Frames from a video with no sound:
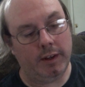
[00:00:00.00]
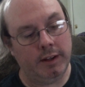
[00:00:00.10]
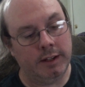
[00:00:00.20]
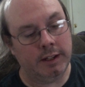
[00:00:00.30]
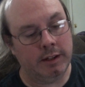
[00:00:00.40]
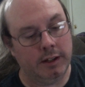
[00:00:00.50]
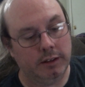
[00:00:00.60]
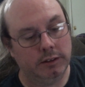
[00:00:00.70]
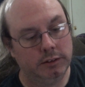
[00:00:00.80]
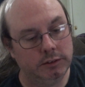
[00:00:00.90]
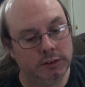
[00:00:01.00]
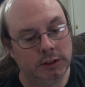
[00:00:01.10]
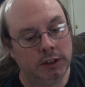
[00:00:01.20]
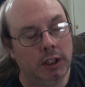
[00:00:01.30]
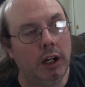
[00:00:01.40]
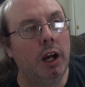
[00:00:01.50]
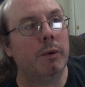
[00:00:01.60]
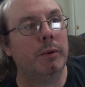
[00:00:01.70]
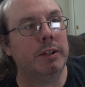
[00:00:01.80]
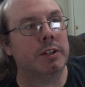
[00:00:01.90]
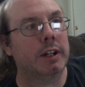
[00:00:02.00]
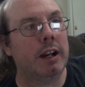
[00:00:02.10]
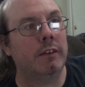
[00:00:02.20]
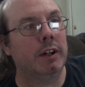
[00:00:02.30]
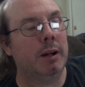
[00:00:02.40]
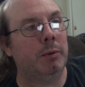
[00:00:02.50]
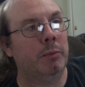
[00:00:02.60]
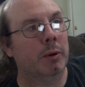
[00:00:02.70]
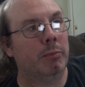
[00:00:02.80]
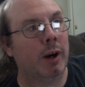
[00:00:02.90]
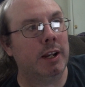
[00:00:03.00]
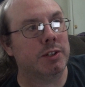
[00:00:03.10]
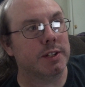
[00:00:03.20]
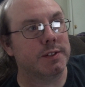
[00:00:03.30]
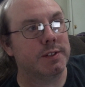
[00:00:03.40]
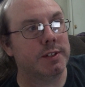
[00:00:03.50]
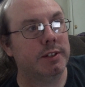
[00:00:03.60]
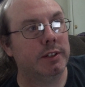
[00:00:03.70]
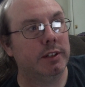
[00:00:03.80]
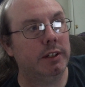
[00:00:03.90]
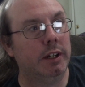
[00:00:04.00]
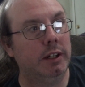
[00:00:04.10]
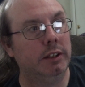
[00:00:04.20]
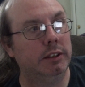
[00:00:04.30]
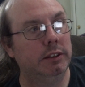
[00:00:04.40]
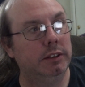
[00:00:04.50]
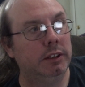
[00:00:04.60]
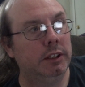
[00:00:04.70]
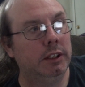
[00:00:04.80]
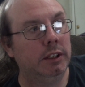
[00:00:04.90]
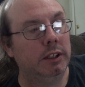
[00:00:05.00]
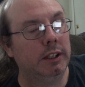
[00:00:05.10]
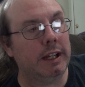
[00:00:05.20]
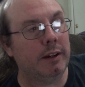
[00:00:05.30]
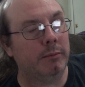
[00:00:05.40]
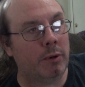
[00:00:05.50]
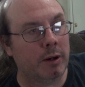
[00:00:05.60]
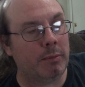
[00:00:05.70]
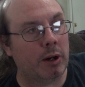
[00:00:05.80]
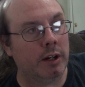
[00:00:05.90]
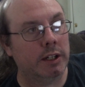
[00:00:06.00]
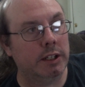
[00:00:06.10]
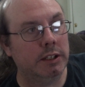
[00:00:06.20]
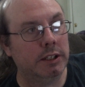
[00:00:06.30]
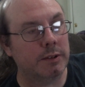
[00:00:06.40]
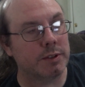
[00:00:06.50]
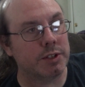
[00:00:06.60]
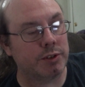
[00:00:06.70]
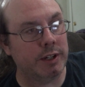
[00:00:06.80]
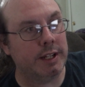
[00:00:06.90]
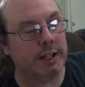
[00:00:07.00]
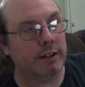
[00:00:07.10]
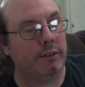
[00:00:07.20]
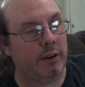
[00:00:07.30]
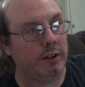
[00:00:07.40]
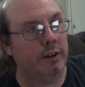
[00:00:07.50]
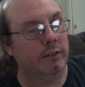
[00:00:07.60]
and then, uh, oh, we went and took care of a couple more branches. Uh, like out at Mar Park, there was a tree that had fallen